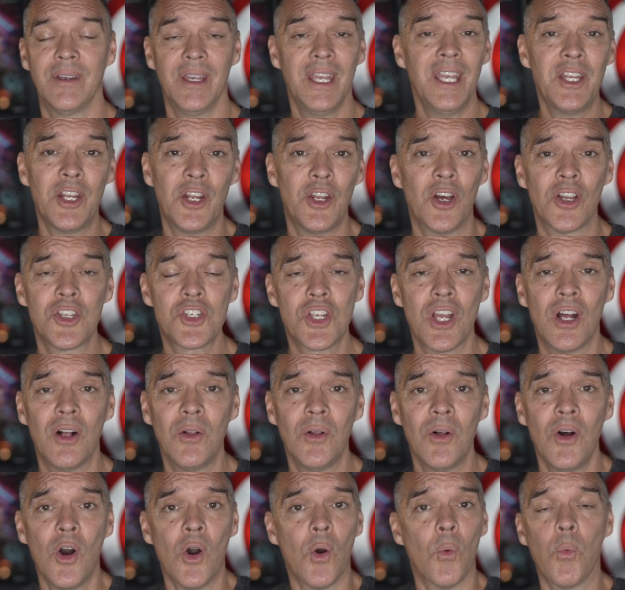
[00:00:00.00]
In a
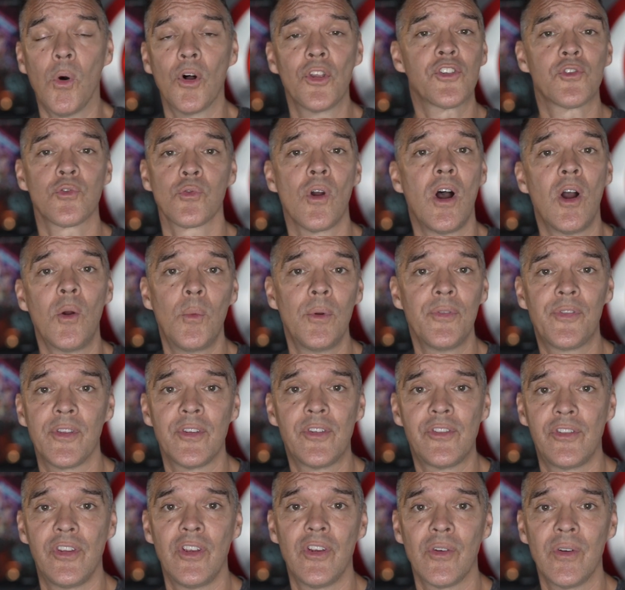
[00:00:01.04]
nutshell, what's wrong with the
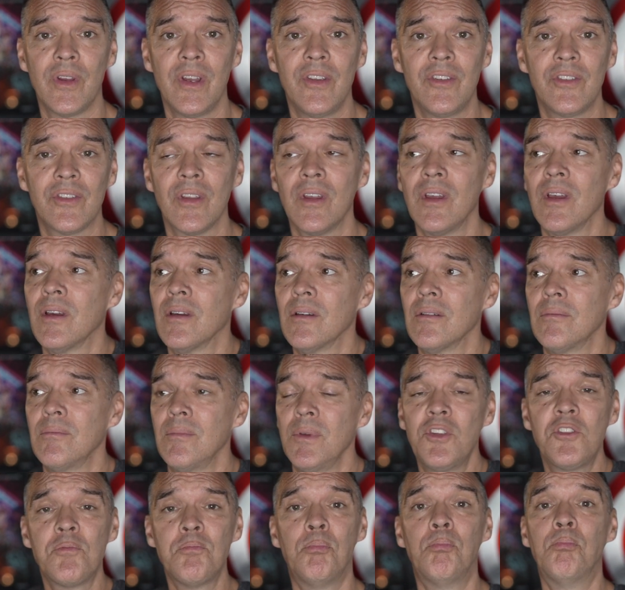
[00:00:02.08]
series?
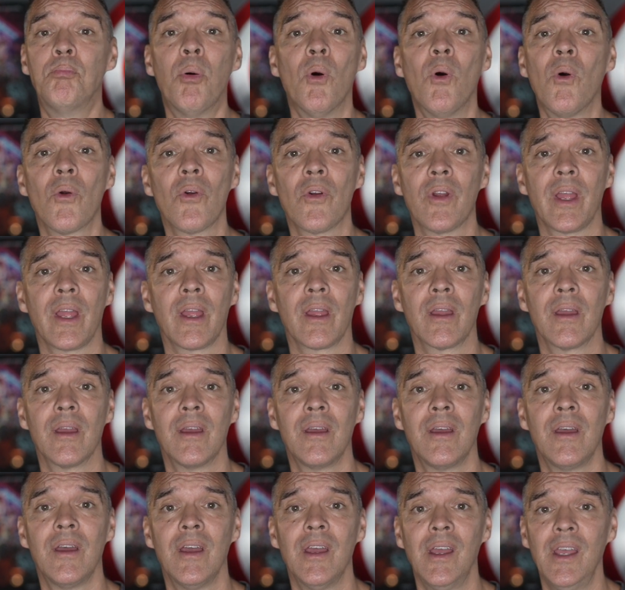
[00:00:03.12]
It's boring.
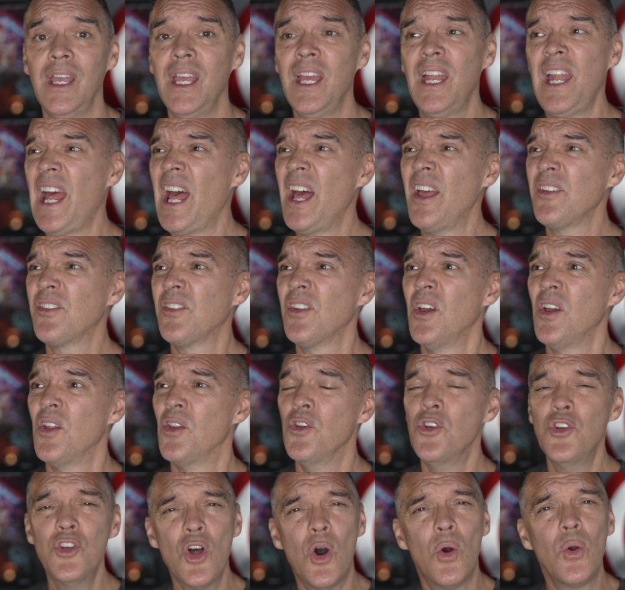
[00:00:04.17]
It has
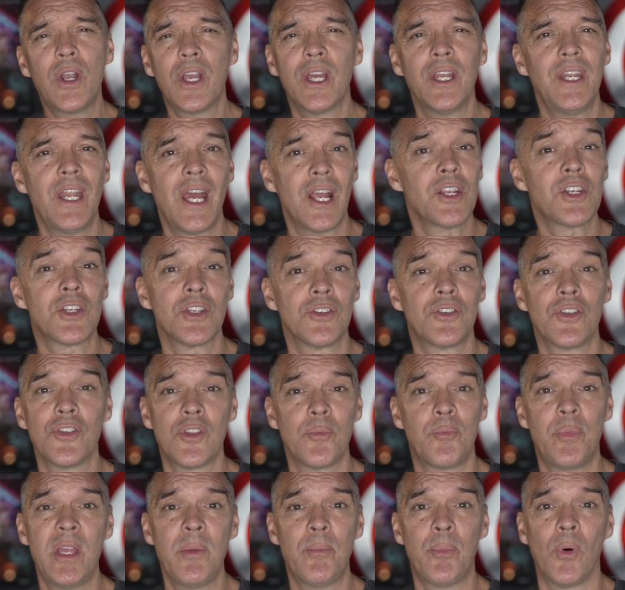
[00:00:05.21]
no connection to the
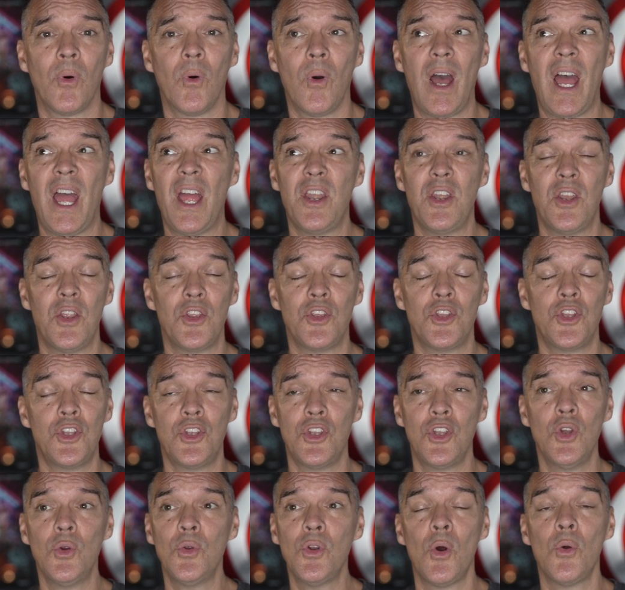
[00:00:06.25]
people, and
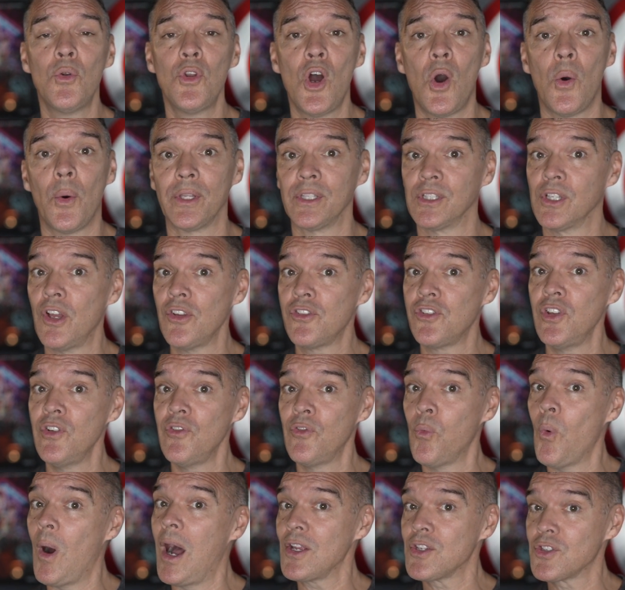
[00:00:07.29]
you don't know, unless
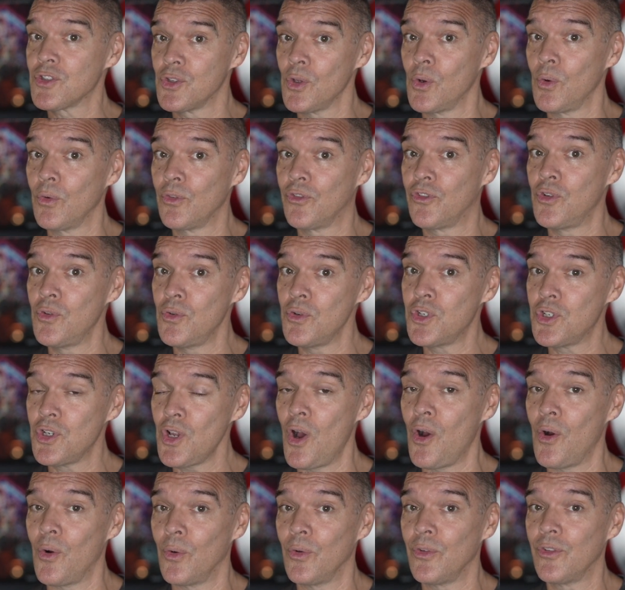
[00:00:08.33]
you've watched those two
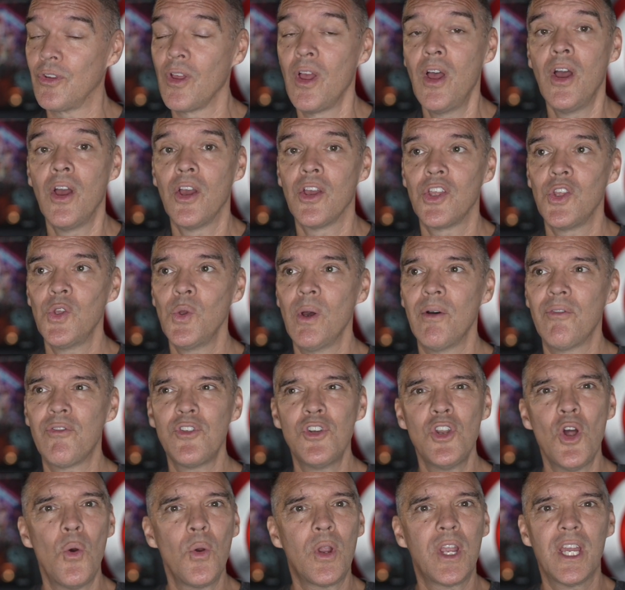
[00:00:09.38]
shows, you have
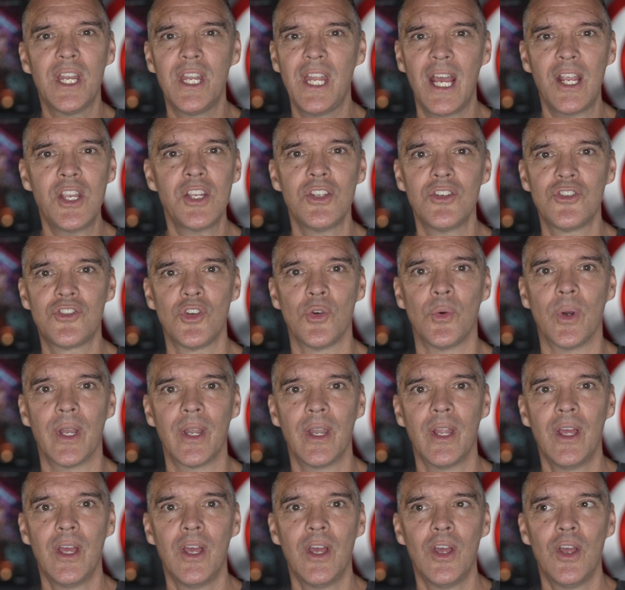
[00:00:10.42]
no connection to
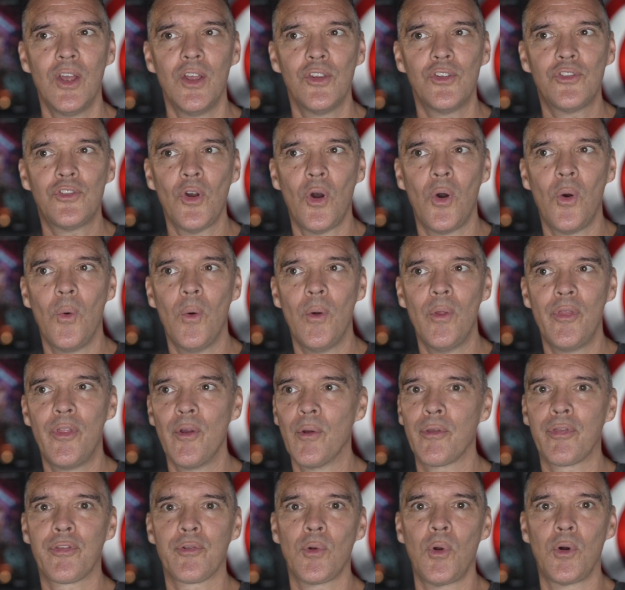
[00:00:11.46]
it. So
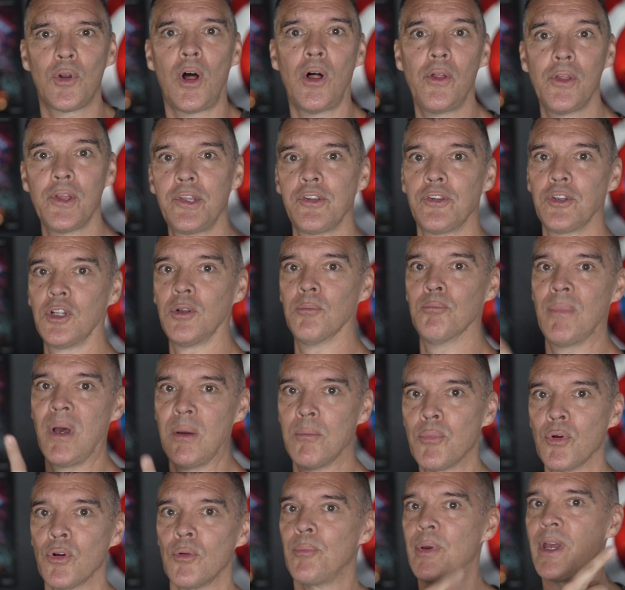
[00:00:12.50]
they're throwing all these little
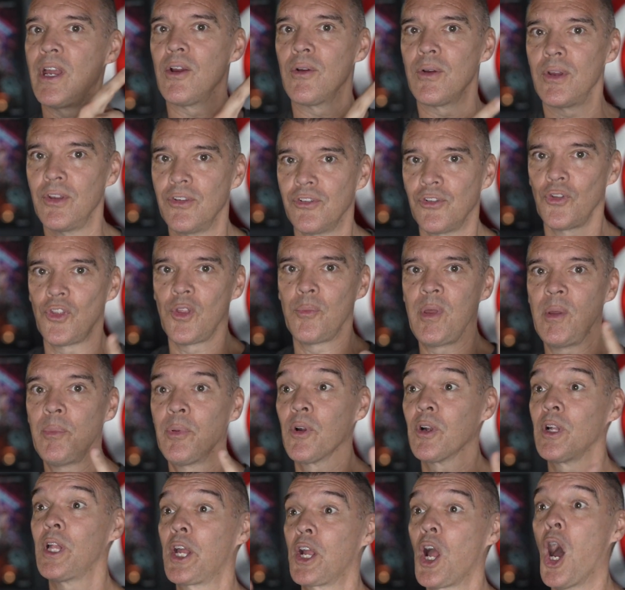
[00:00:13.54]
member berries so that
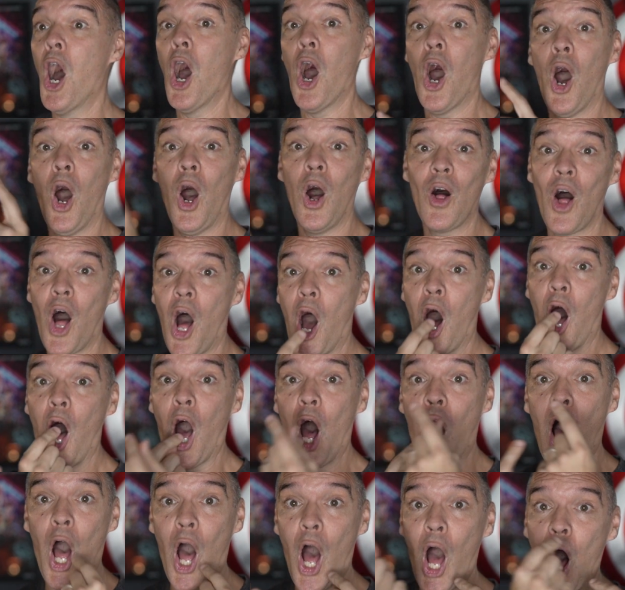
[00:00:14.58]
people are like,
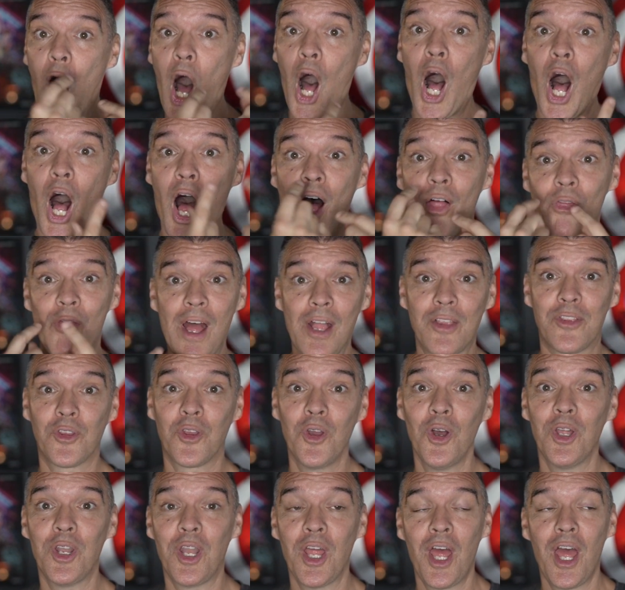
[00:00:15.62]
oh, that's
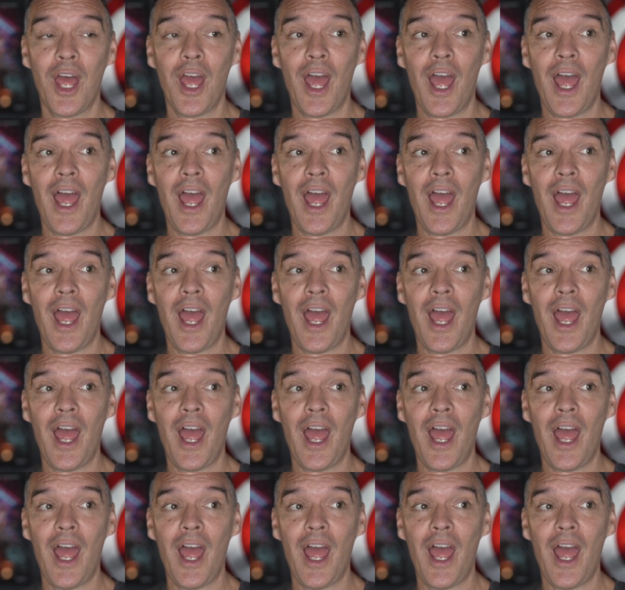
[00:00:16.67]
good.